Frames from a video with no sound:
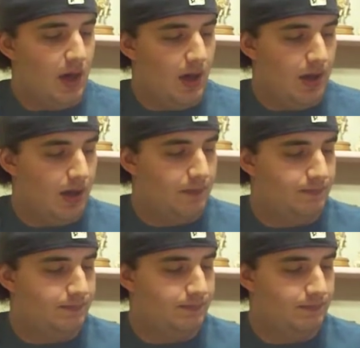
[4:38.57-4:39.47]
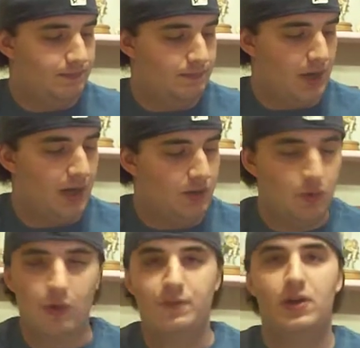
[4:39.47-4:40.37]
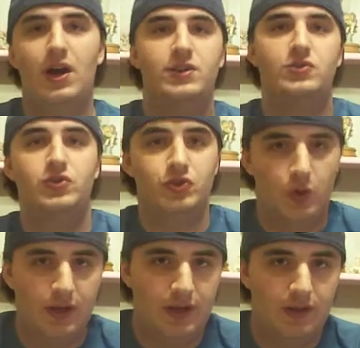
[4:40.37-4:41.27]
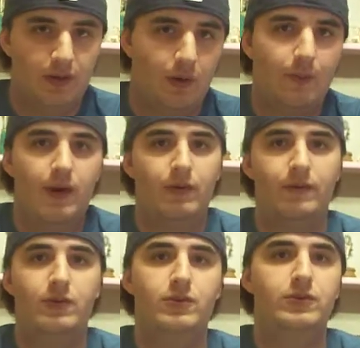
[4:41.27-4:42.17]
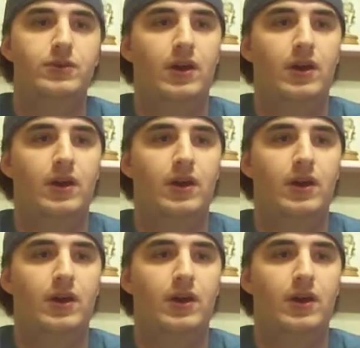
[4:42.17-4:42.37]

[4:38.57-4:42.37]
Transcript: I do hope you guys are enjoying all my reviews.